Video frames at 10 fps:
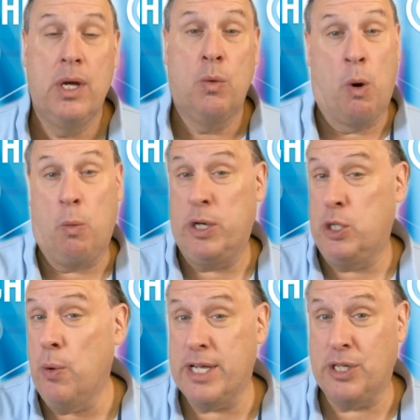What we
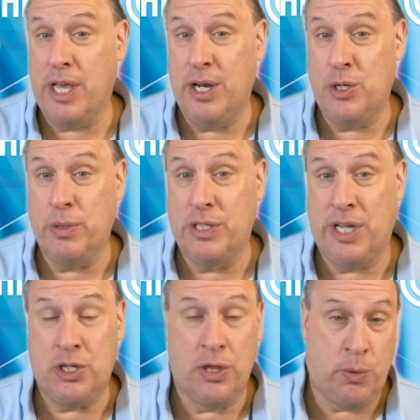do ask you to do in
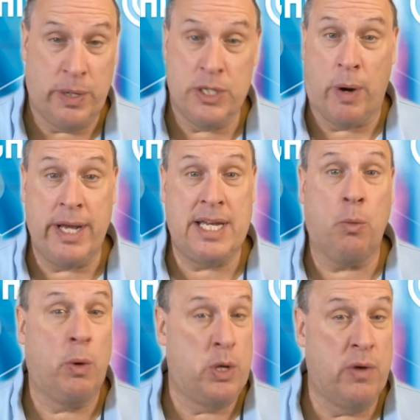session three is write
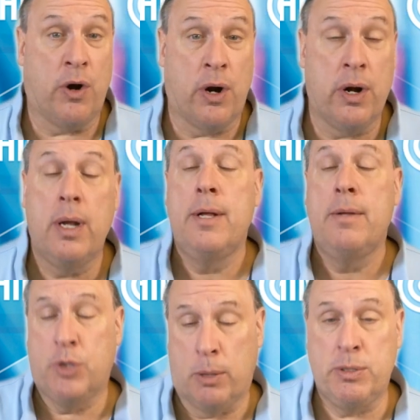down what you've heard in
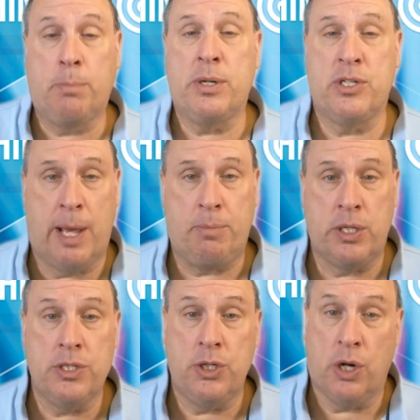terms of
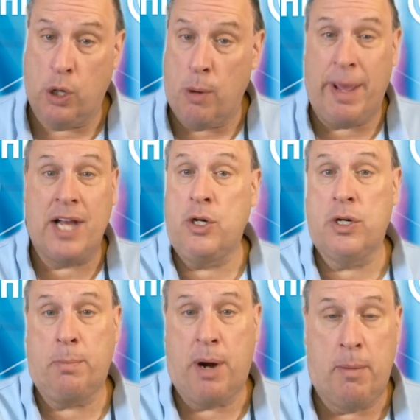perceptions. You're going to go back to your
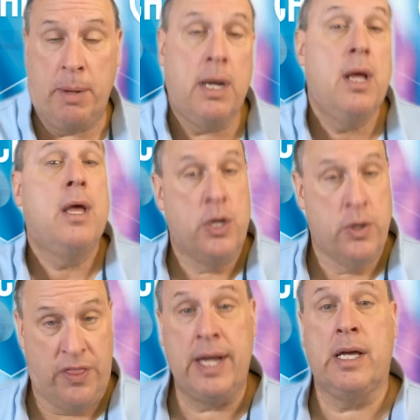department. You're
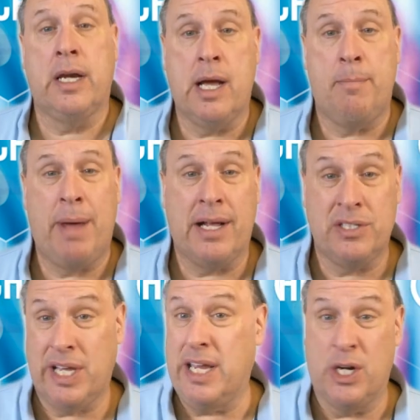then going to come back and
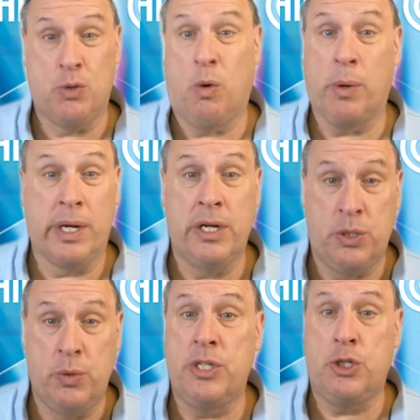say, here's what we're going to
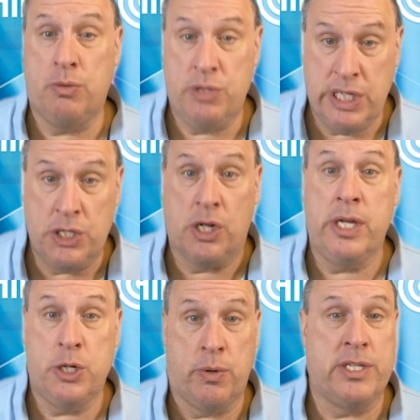do to
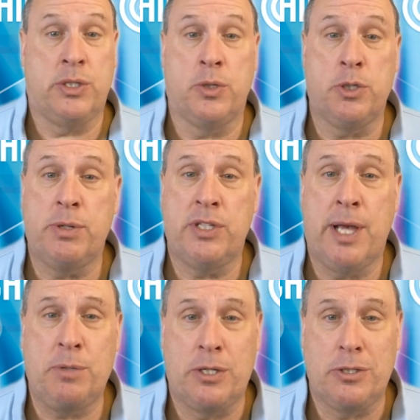strategically address those
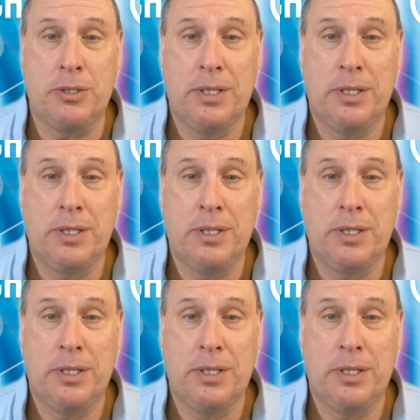perceptions,